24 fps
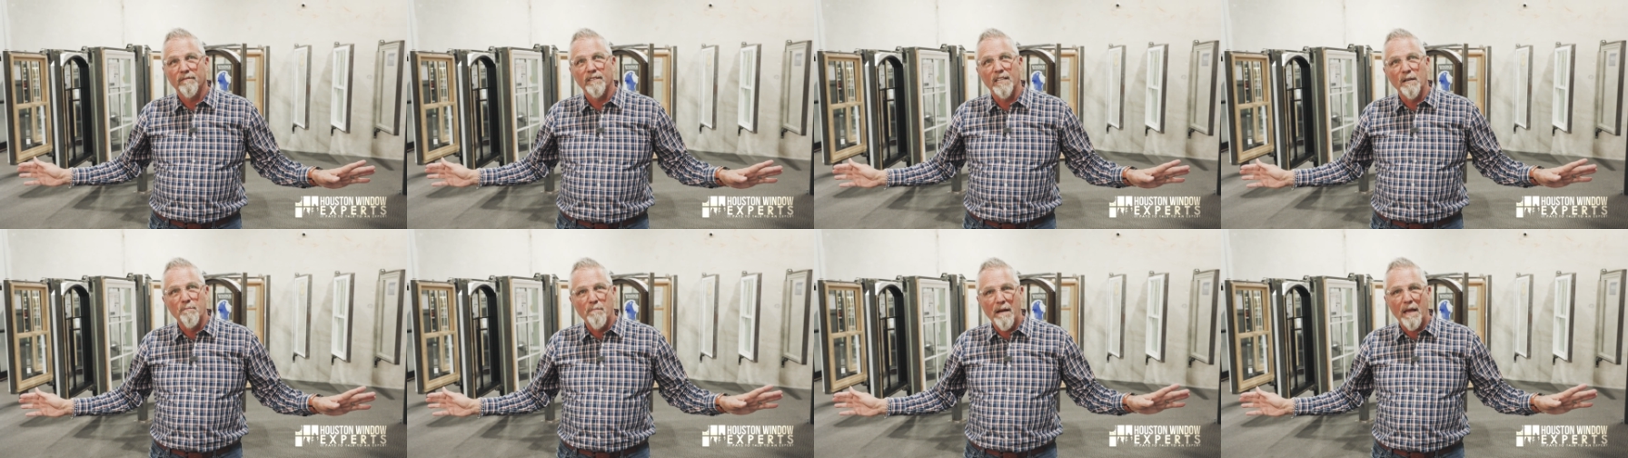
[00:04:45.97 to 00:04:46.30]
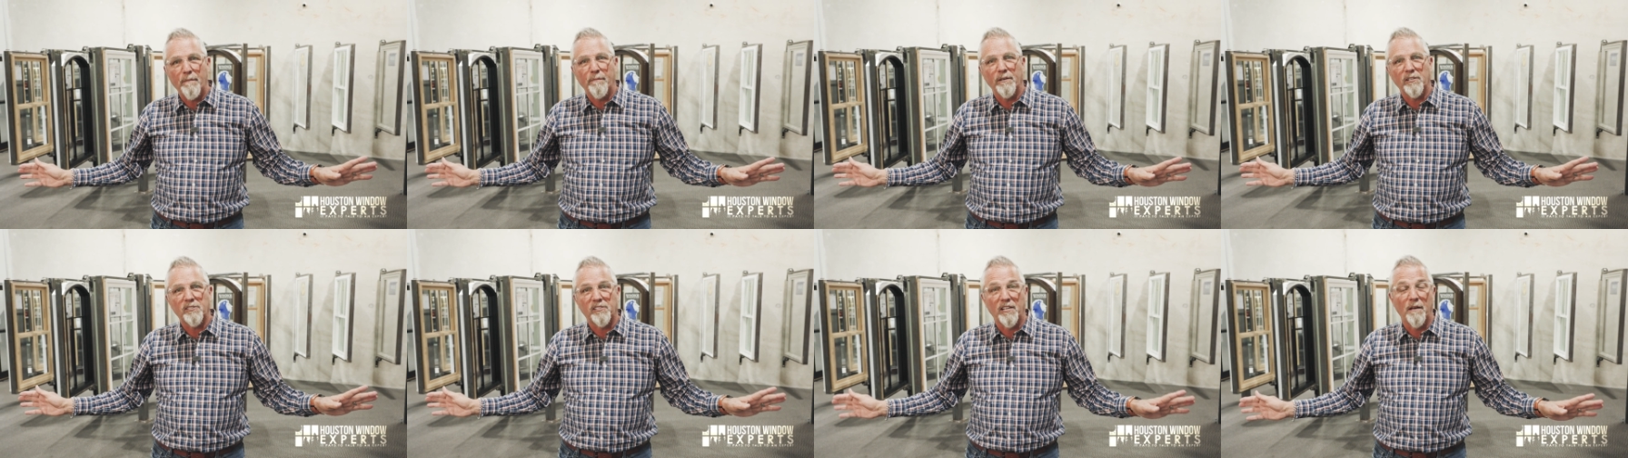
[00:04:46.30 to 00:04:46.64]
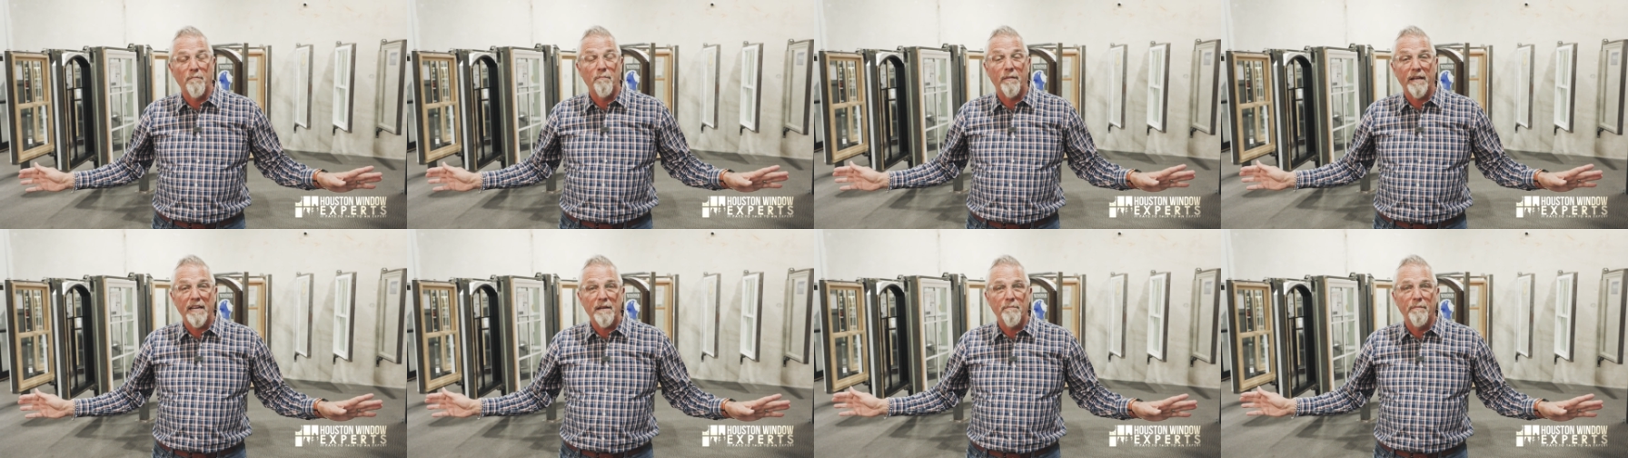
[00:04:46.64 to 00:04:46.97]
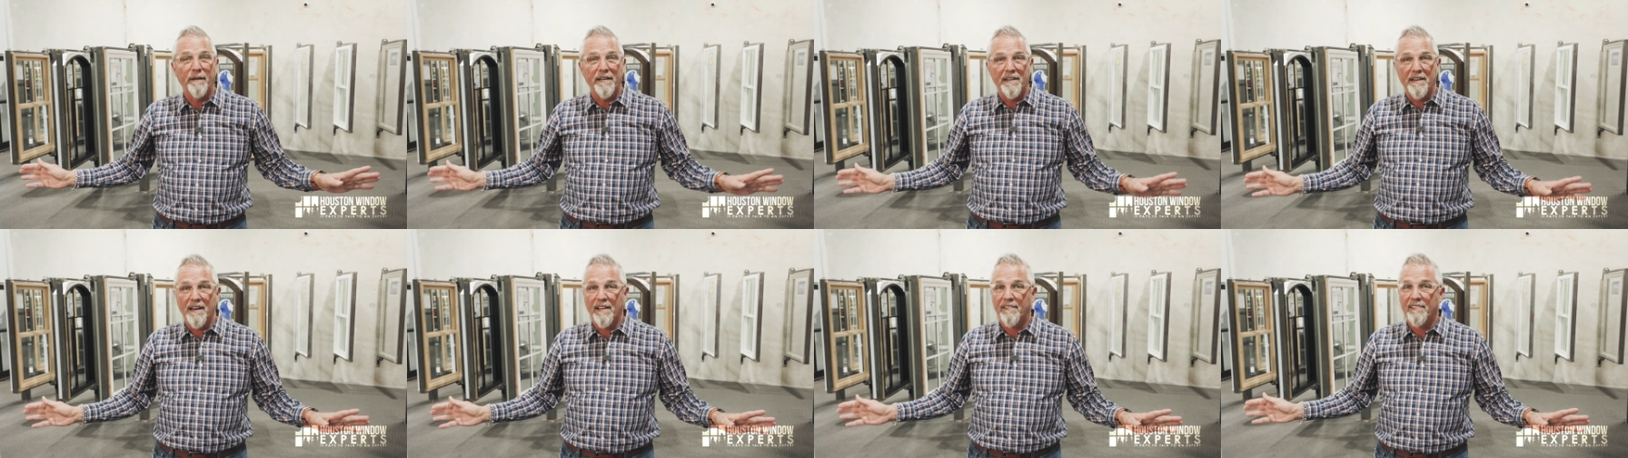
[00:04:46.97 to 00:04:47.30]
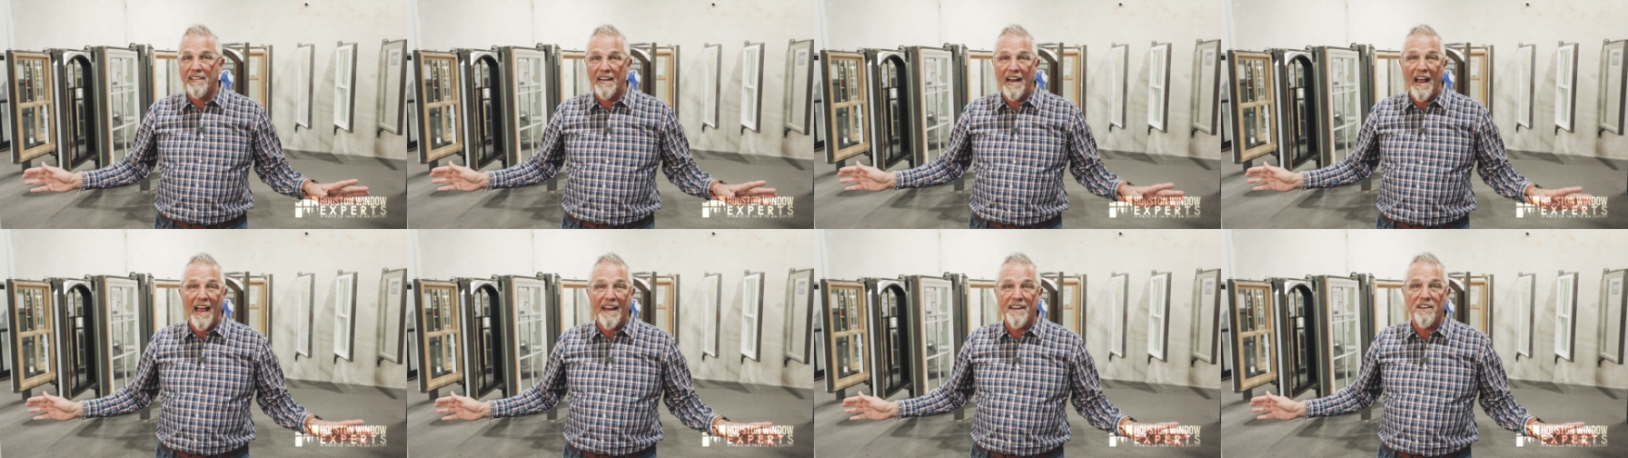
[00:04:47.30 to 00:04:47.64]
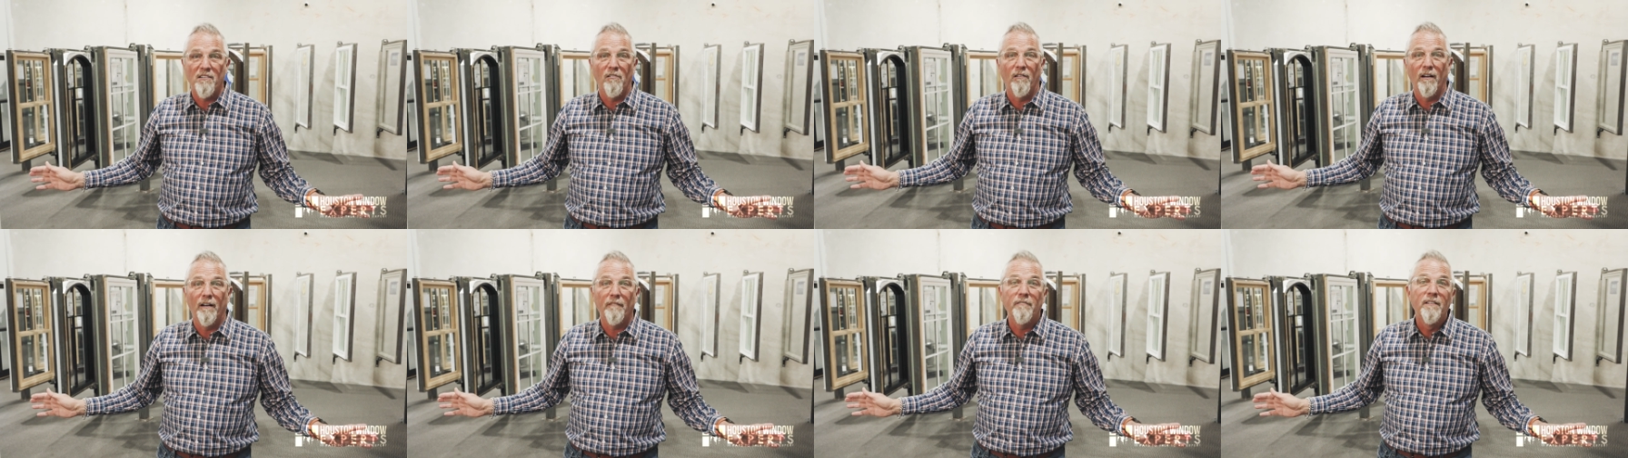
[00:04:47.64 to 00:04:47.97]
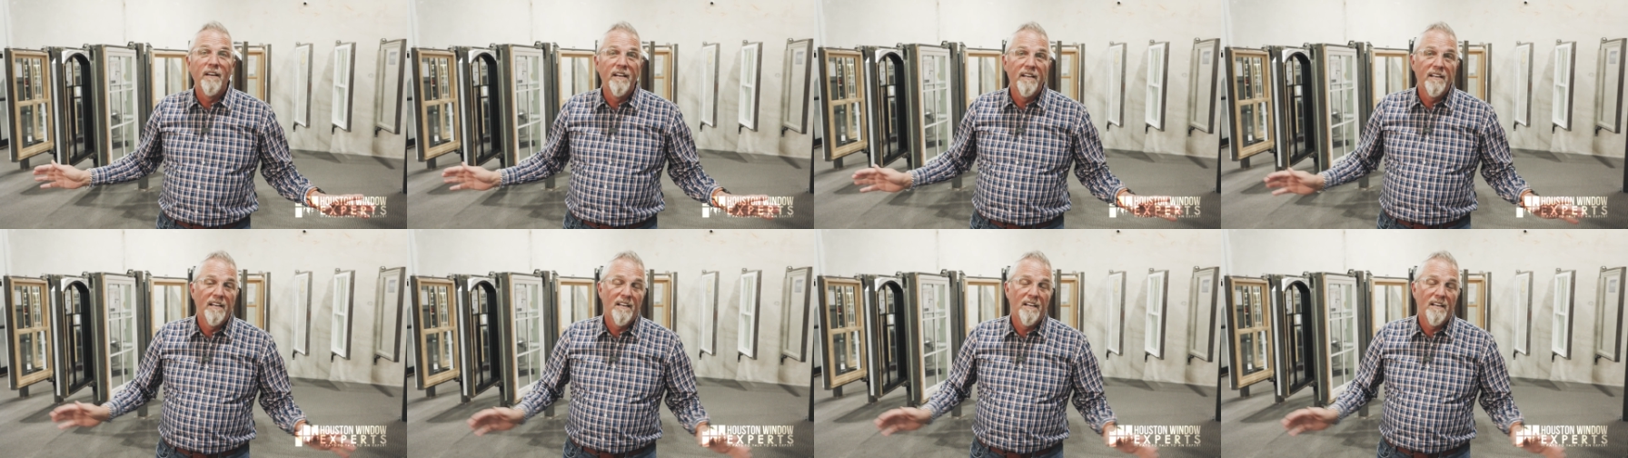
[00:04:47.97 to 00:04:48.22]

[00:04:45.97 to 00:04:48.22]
there might be somebody, but none that I know of,